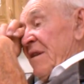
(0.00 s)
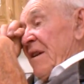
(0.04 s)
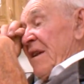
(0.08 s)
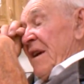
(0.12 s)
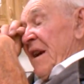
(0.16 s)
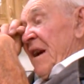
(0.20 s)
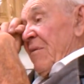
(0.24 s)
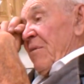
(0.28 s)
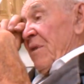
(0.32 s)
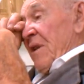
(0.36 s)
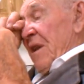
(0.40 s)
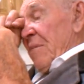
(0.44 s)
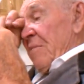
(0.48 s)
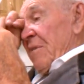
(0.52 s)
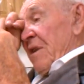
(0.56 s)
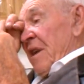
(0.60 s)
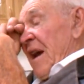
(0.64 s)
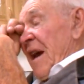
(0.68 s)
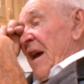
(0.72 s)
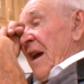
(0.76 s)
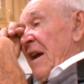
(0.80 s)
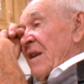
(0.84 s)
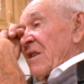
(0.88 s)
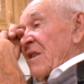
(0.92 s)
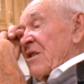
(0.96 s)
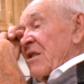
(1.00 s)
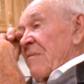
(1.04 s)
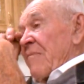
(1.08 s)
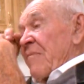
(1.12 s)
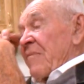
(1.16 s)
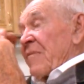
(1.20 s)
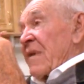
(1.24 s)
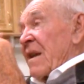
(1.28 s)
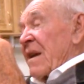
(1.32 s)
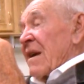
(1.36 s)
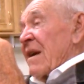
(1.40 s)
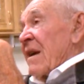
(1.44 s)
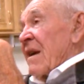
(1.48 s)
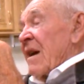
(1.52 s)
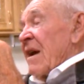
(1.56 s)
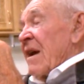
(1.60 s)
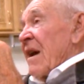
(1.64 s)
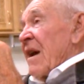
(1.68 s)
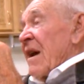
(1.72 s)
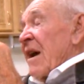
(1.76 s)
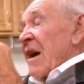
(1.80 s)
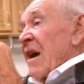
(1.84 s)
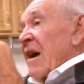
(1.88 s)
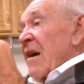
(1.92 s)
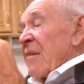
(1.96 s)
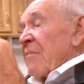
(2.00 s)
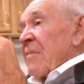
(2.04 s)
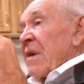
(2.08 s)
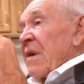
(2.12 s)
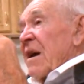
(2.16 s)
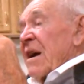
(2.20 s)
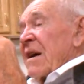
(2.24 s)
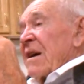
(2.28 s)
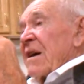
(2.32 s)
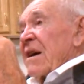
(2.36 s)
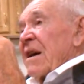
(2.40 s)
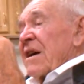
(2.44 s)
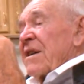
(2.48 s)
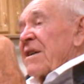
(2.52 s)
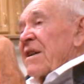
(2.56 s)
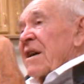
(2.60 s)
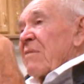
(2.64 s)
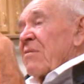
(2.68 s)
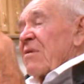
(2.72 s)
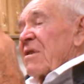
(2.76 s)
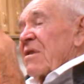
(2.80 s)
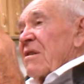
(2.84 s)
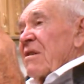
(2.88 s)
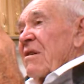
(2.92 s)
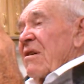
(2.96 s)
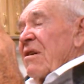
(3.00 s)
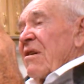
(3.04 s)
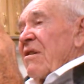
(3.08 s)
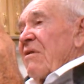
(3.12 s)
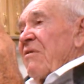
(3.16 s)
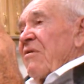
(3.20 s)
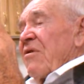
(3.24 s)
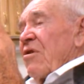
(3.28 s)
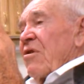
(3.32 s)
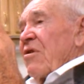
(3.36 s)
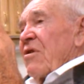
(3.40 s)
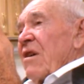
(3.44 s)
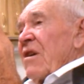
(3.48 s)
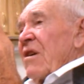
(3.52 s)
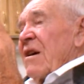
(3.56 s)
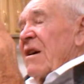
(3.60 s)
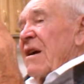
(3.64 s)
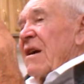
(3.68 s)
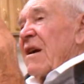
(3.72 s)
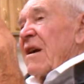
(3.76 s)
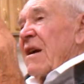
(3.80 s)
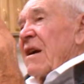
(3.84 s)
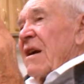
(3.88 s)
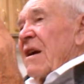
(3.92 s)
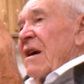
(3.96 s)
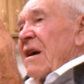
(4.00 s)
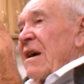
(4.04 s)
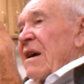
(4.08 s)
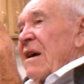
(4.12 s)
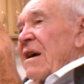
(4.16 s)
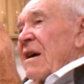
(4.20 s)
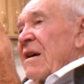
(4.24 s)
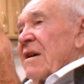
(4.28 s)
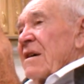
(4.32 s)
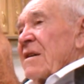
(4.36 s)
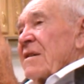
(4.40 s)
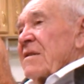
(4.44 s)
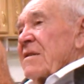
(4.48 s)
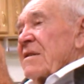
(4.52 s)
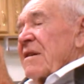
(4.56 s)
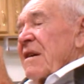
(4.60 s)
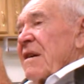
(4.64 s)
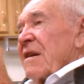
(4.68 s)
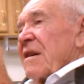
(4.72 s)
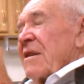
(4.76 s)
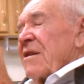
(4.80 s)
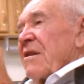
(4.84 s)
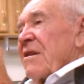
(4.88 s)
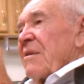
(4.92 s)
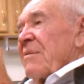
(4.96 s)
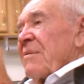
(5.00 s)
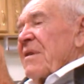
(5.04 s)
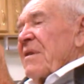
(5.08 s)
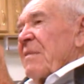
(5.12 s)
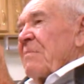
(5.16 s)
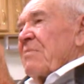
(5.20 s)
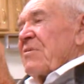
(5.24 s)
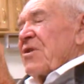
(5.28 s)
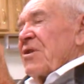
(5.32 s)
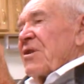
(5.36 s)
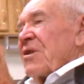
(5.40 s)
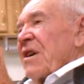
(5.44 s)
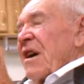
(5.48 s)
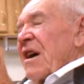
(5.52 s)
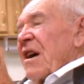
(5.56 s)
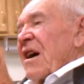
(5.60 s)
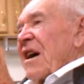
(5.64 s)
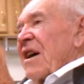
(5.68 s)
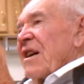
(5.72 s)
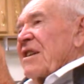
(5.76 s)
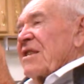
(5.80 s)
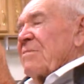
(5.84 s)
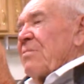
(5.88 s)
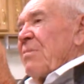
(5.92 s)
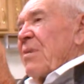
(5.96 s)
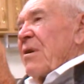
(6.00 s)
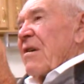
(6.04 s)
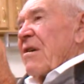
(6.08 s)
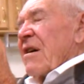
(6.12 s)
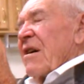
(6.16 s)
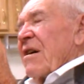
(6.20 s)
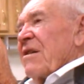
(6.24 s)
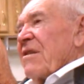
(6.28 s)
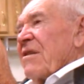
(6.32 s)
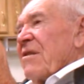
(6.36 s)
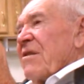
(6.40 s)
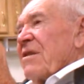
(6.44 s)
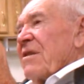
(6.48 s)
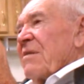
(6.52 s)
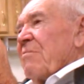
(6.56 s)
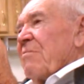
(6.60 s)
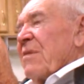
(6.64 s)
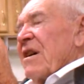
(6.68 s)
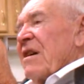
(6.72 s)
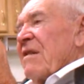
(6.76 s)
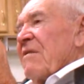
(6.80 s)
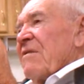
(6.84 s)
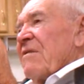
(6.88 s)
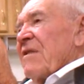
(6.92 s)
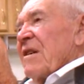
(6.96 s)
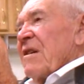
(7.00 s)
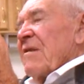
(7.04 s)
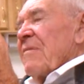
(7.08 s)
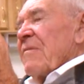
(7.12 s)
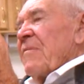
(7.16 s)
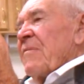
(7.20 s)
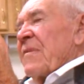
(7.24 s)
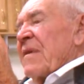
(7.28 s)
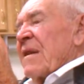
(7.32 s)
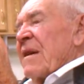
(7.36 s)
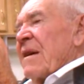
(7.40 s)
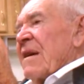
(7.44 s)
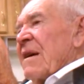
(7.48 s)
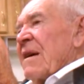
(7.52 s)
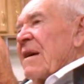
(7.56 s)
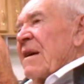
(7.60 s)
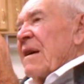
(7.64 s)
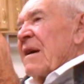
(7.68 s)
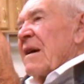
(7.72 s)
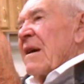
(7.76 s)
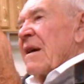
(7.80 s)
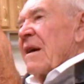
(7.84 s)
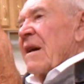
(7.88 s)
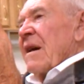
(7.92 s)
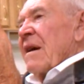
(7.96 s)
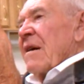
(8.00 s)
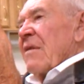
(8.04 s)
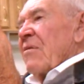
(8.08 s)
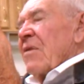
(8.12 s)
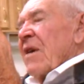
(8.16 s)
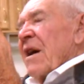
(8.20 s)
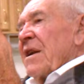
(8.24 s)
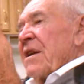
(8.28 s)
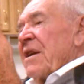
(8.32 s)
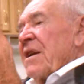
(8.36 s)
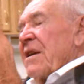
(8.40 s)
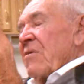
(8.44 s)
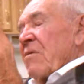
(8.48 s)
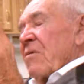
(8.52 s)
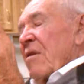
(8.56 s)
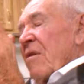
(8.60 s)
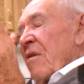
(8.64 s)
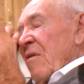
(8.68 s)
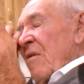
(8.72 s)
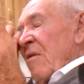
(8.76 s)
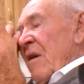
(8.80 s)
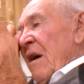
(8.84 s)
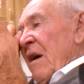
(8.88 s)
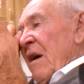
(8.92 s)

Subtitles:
So they started out with them tanks, and by God, they were all 4 started up to the highest part on Belvedere,